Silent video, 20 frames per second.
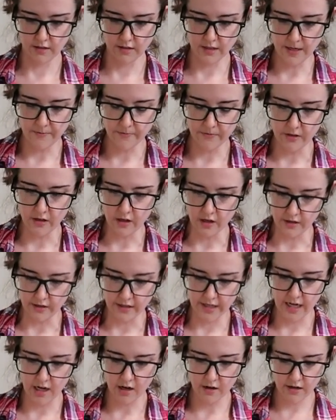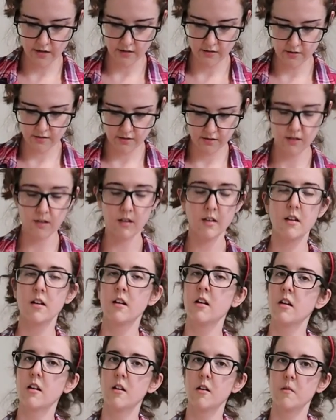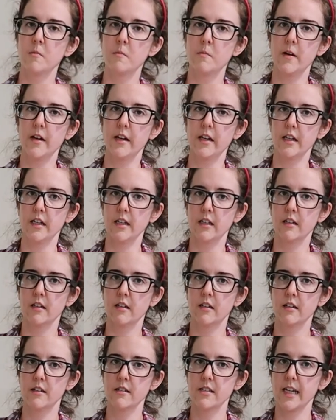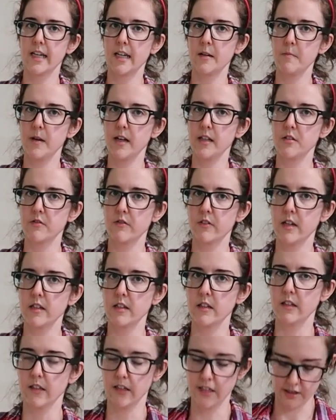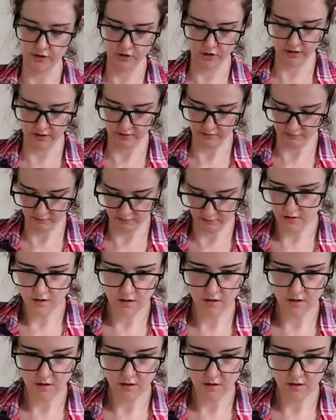Time for our carrots. My second best friend in the kitchen.